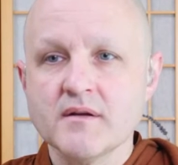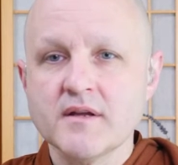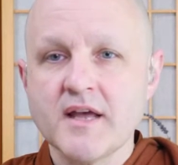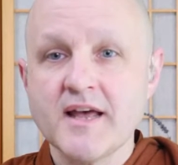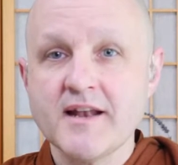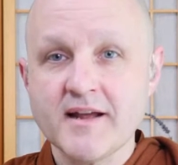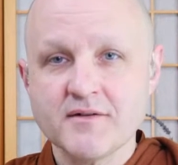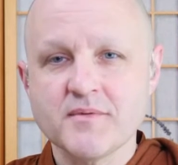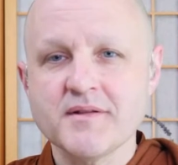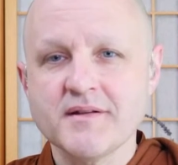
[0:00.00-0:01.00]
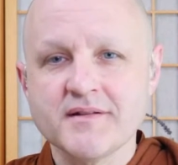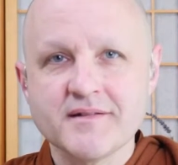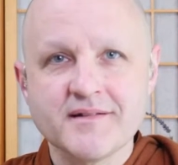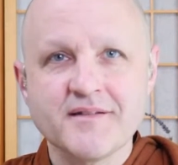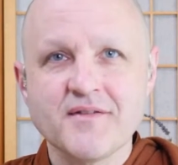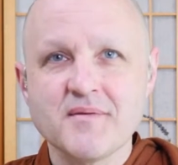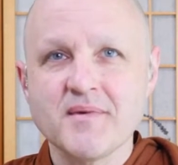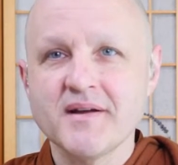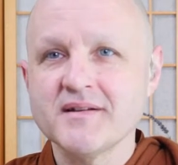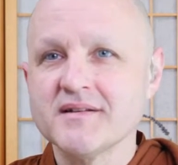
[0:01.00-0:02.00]
connect with it, if I
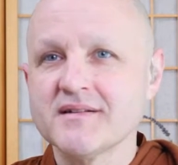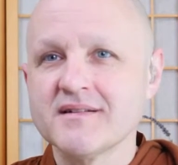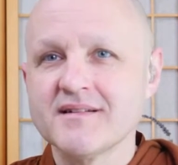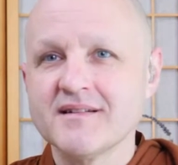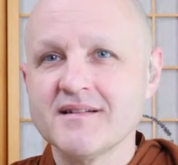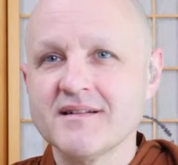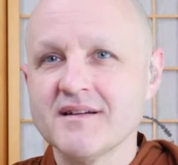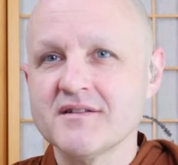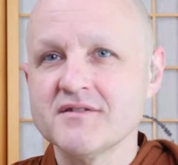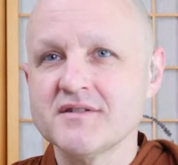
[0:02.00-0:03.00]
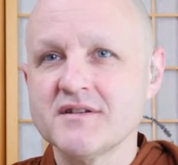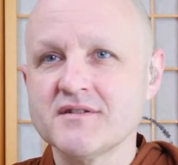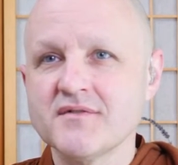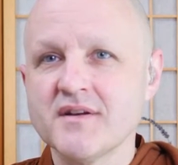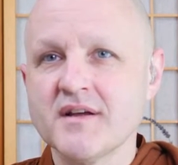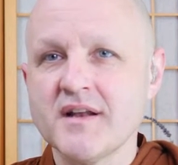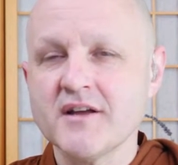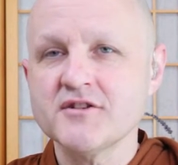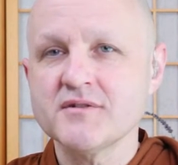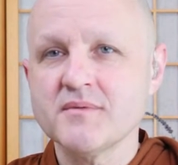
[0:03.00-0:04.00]
might, and there's a sense of
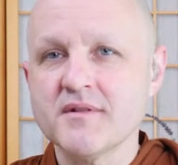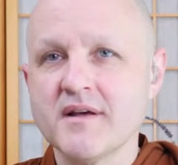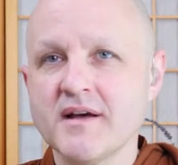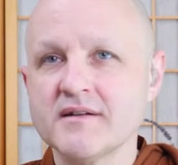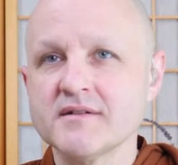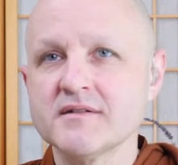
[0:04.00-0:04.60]
connection with that.